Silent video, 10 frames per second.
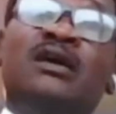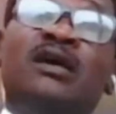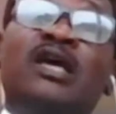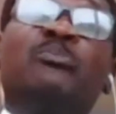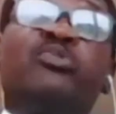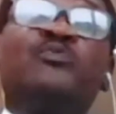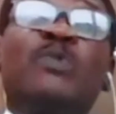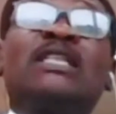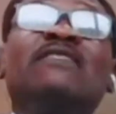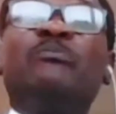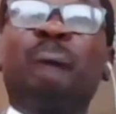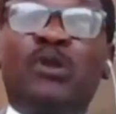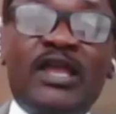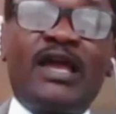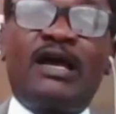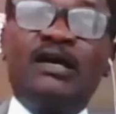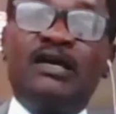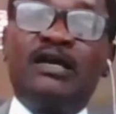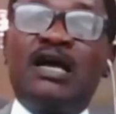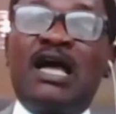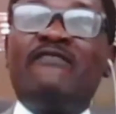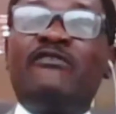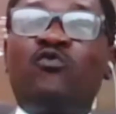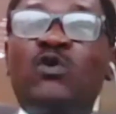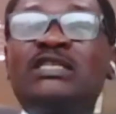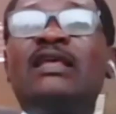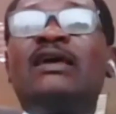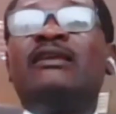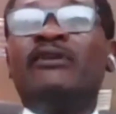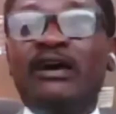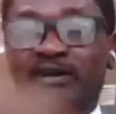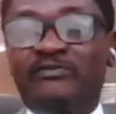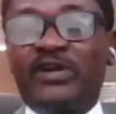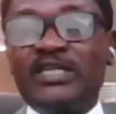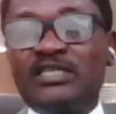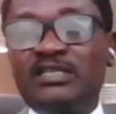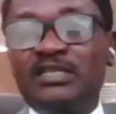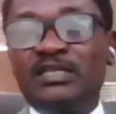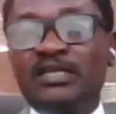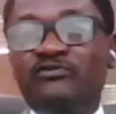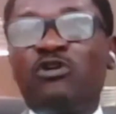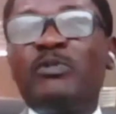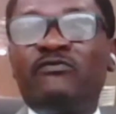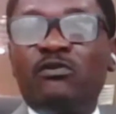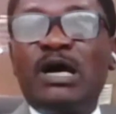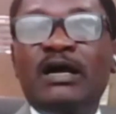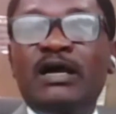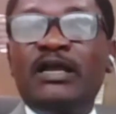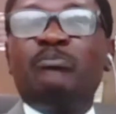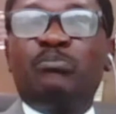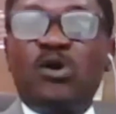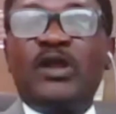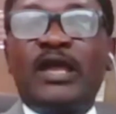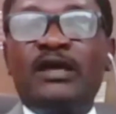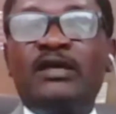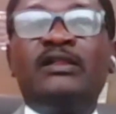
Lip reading: a prospective employer have requested a reference from a former employer,